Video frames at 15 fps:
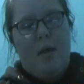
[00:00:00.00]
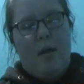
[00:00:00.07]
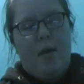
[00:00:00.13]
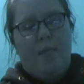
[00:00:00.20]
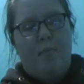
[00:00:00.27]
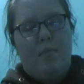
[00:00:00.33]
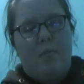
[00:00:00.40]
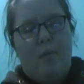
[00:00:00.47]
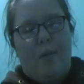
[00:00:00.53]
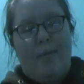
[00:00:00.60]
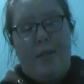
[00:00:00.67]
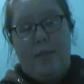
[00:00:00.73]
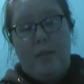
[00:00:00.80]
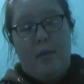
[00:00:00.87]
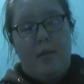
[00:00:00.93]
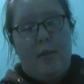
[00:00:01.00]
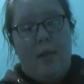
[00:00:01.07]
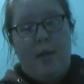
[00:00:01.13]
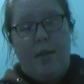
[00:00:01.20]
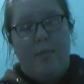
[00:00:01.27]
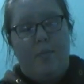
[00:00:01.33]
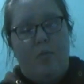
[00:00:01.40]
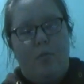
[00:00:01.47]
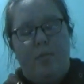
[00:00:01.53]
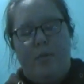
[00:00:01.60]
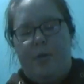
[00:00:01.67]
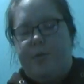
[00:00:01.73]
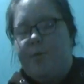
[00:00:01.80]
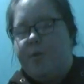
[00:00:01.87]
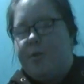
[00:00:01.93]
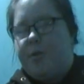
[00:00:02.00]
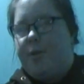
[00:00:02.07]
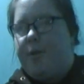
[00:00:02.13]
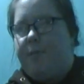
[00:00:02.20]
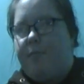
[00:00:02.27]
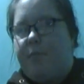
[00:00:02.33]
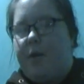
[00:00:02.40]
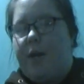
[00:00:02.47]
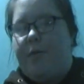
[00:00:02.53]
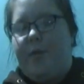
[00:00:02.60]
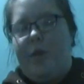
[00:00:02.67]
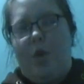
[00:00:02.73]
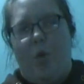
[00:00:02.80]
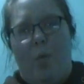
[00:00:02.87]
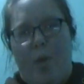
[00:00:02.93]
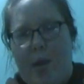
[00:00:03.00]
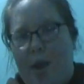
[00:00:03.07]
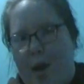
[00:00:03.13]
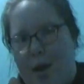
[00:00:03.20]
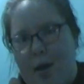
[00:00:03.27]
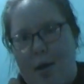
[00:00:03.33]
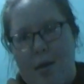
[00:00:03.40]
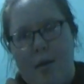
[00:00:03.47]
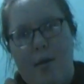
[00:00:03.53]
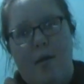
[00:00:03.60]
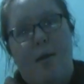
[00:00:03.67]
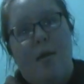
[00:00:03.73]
I mean, he's a little likable, but he's mostly kind of annoying.